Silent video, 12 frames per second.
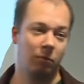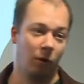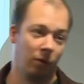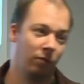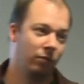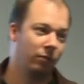
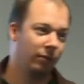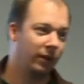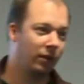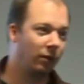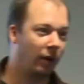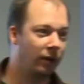or
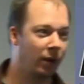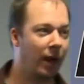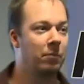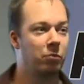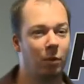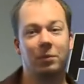written one, you
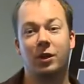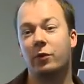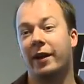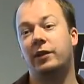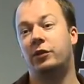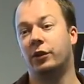can probably
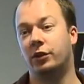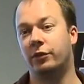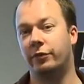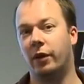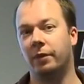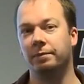create such a
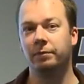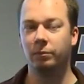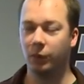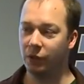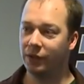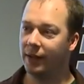file.
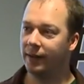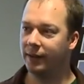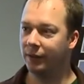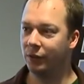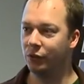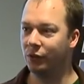I'm not saying
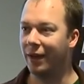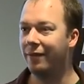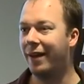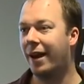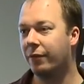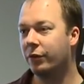that you should
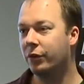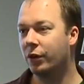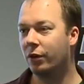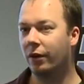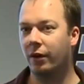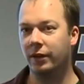have every
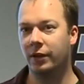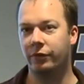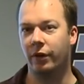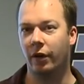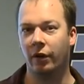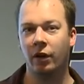URL in that
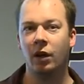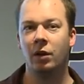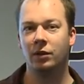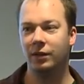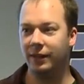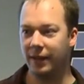file.
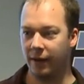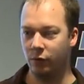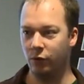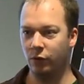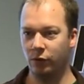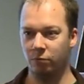You need to have
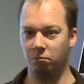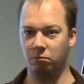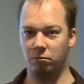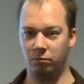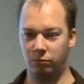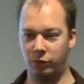a good
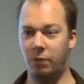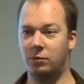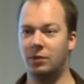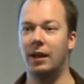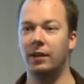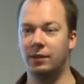
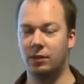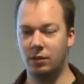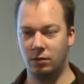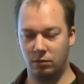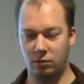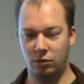
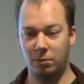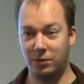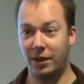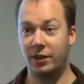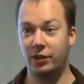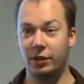
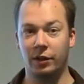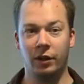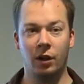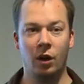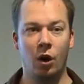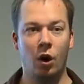subsection
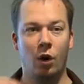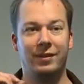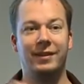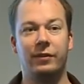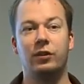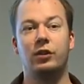of
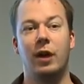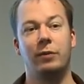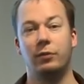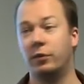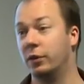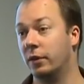the different
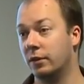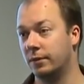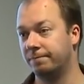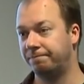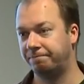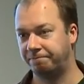types of
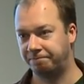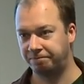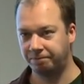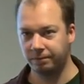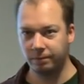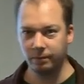
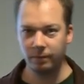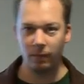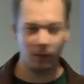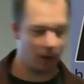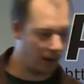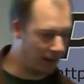
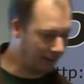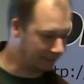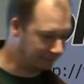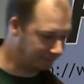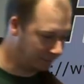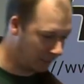URLs.
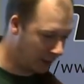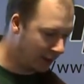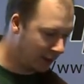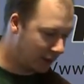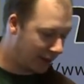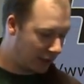Um,
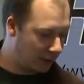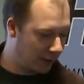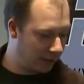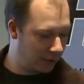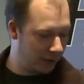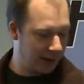so that's what
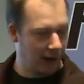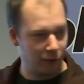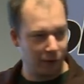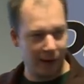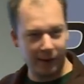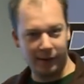I've done here.
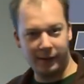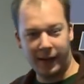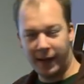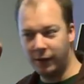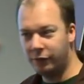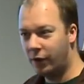I've created
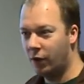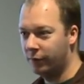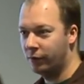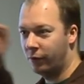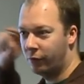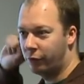a file
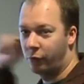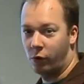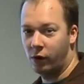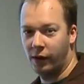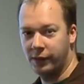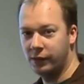with
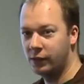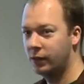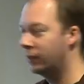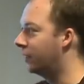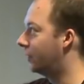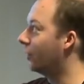four lines.
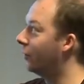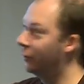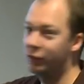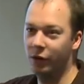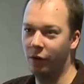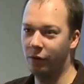It's only
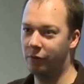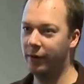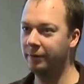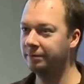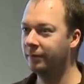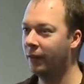showing
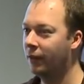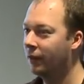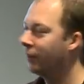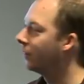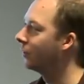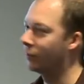three
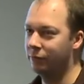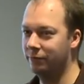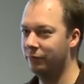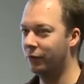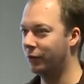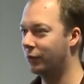because
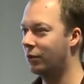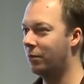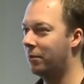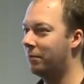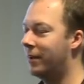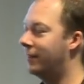I forgot to
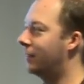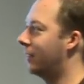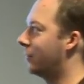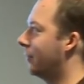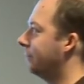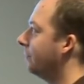copy and paste the
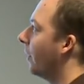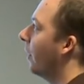last one